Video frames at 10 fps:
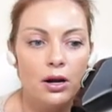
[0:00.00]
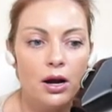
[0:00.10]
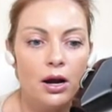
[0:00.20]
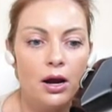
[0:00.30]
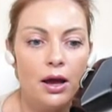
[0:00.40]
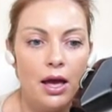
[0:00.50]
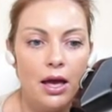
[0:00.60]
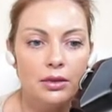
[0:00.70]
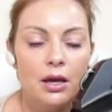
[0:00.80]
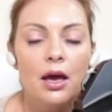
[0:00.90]
water
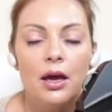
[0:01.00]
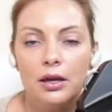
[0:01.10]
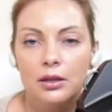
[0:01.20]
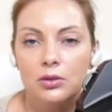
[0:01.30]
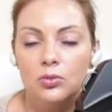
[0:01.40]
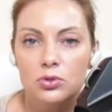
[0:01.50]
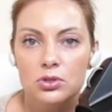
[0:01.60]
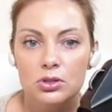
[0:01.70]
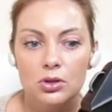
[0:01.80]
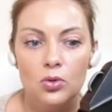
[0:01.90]
and it will
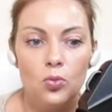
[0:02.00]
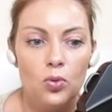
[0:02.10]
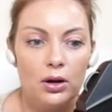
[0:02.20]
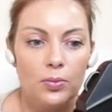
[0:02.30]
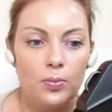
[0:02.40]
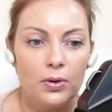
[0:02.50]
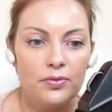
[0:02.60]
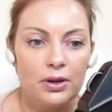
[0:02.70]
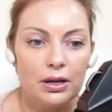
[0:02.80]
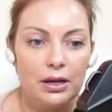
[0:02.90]
still work
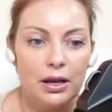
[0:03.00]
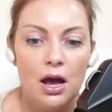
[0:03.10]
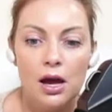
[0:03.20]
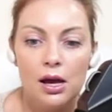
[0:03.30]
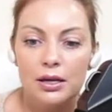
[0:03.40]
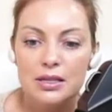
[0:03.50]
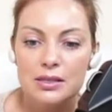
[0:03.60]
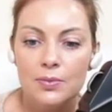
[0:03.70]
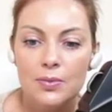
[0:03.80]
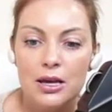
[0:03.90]
perfectly
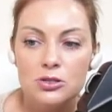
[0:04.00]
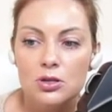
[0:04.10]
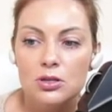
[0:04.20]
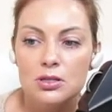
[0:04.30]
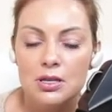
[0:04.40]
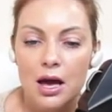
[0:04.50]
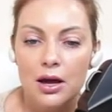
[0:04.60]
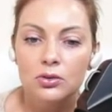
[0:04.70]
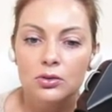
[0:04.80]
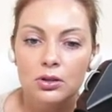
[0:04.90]
customize your
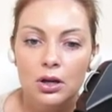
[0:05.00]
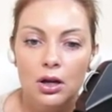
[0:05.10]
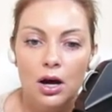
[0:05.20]
sound